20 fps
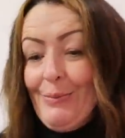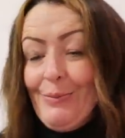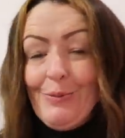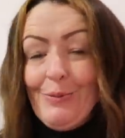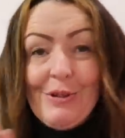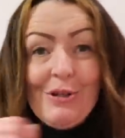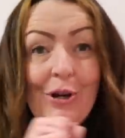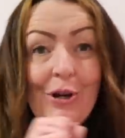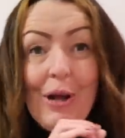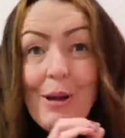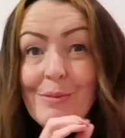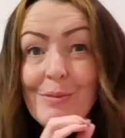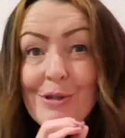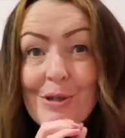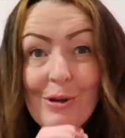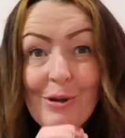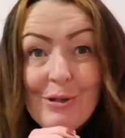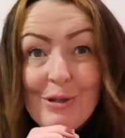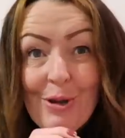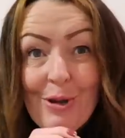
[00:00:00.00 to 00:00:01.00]
which I am
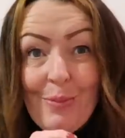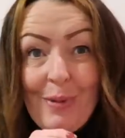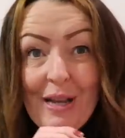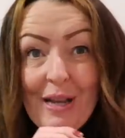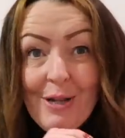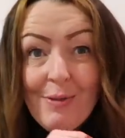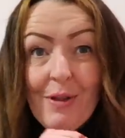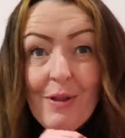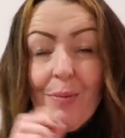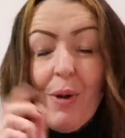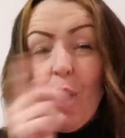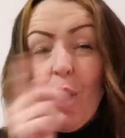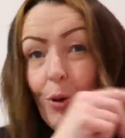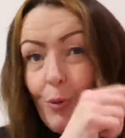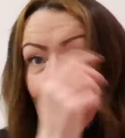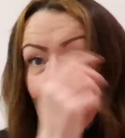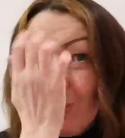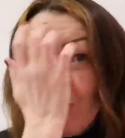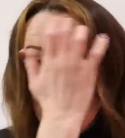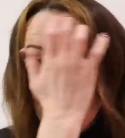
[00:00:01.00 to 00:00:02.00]
so, so pleased with. But I
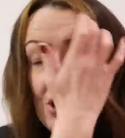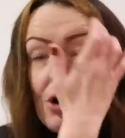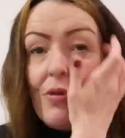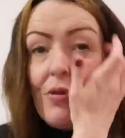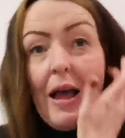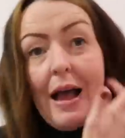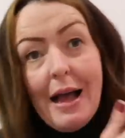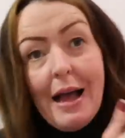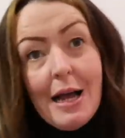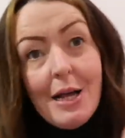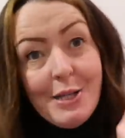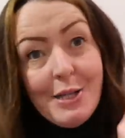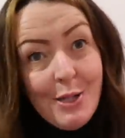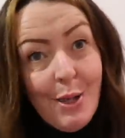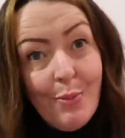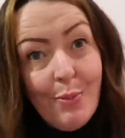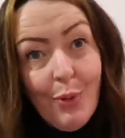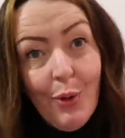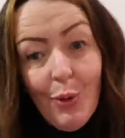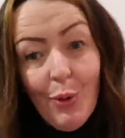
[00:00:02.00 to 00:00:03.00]
will show that at
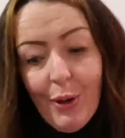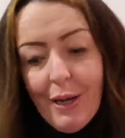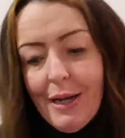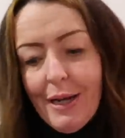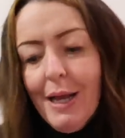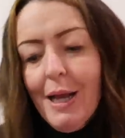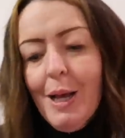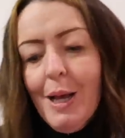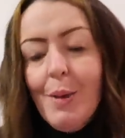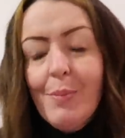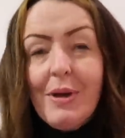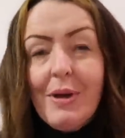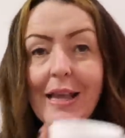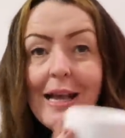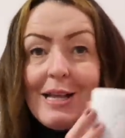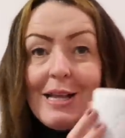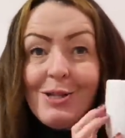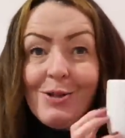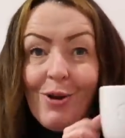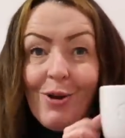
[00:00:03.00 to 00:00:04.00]
some point. But
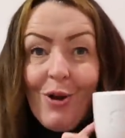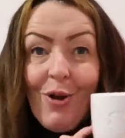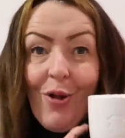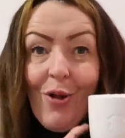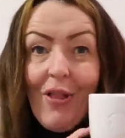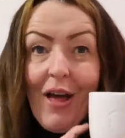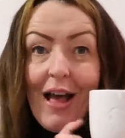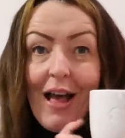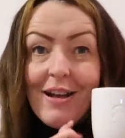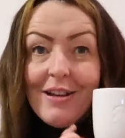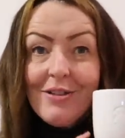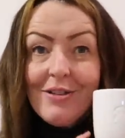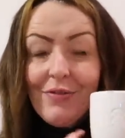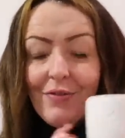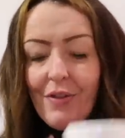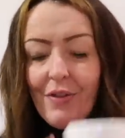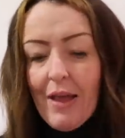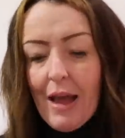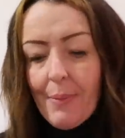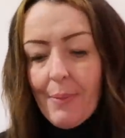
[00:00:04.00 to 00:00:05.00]
yeah, so I got that.
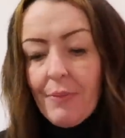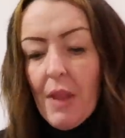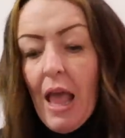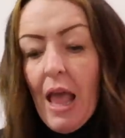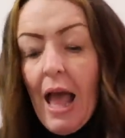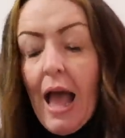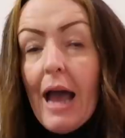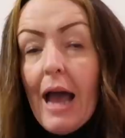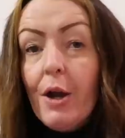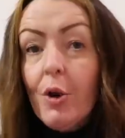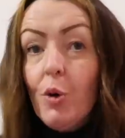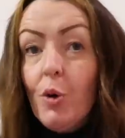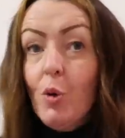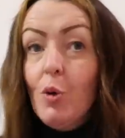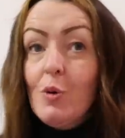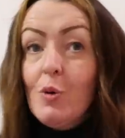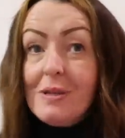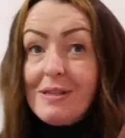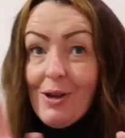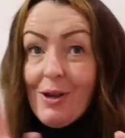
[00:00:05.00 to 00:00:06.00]
For that, and
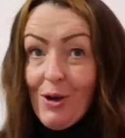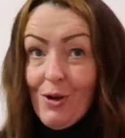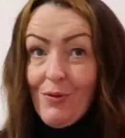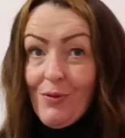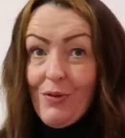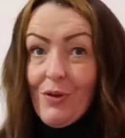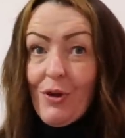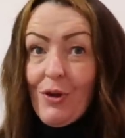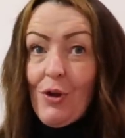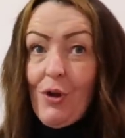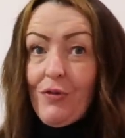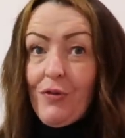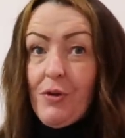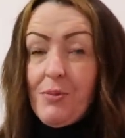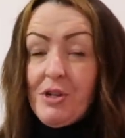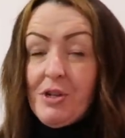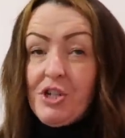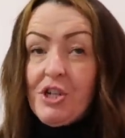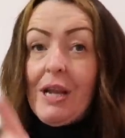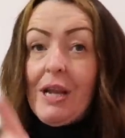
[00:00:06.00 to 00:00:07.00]
also for the coffee
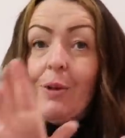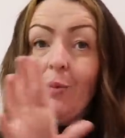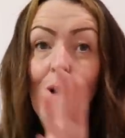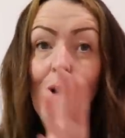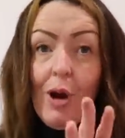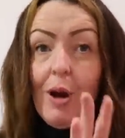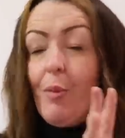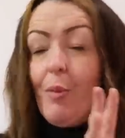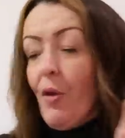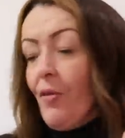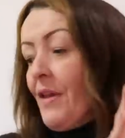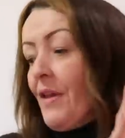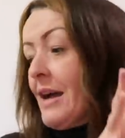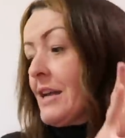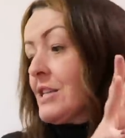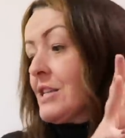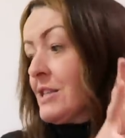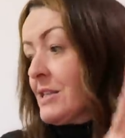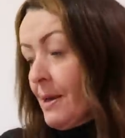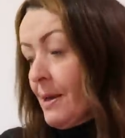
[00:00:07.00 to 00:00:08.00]
machine, while I'm on
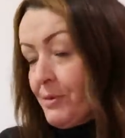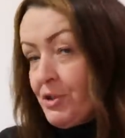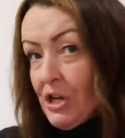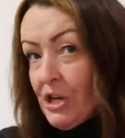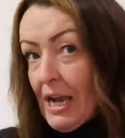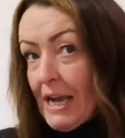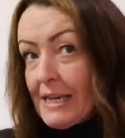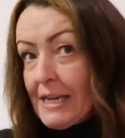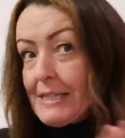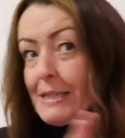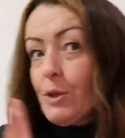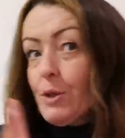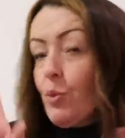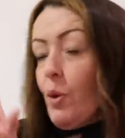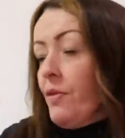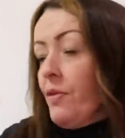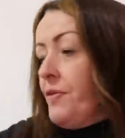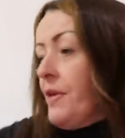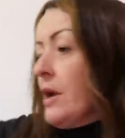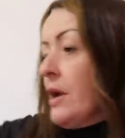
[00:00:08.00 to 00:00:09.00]
that subject, the
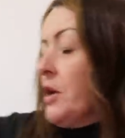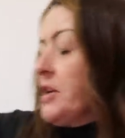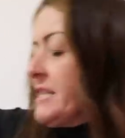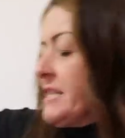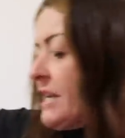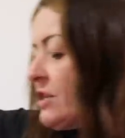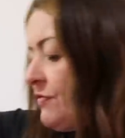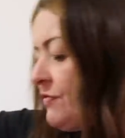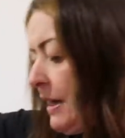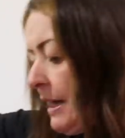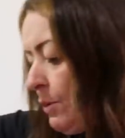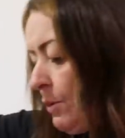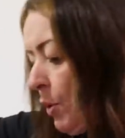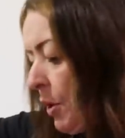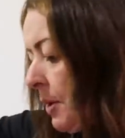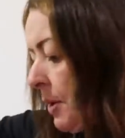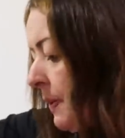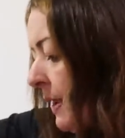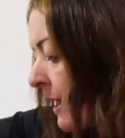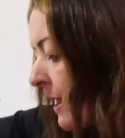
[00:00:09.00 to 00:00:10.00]
one thing I did really
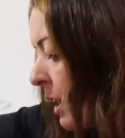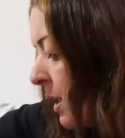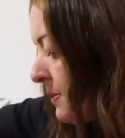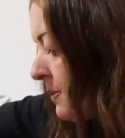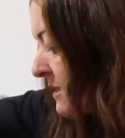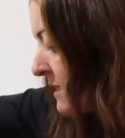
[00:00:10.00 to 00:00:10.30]
want to pick up